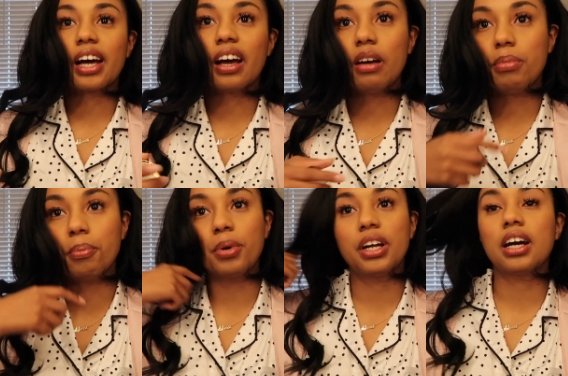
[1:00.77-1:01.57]
i've
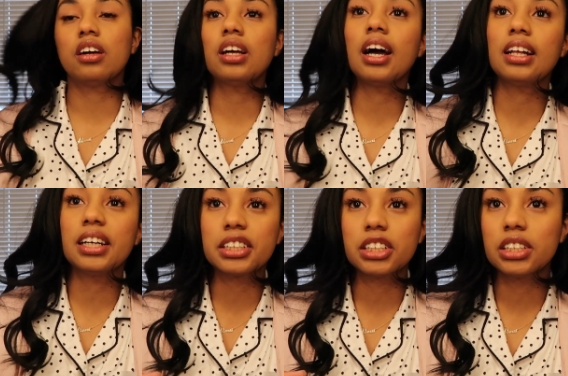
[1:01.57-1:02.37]
been putting on
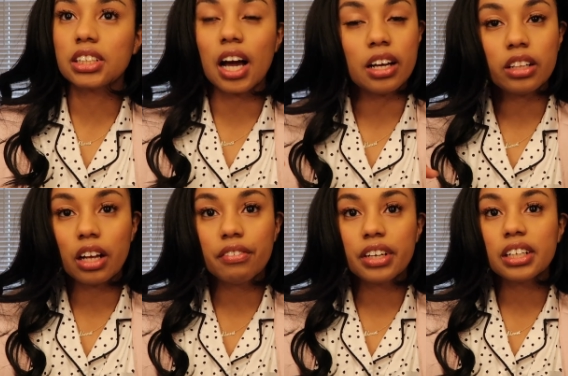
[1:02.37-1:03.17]
eyelashes i
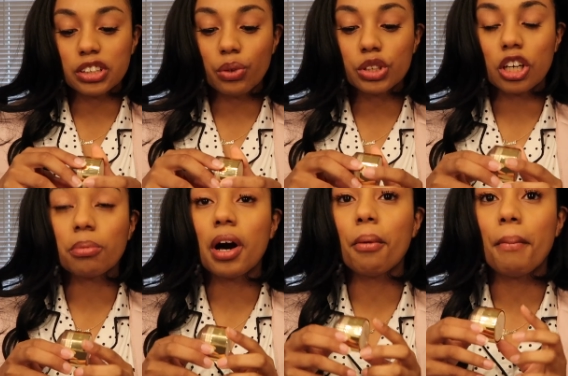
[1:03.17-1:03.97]
love it first i want to talk about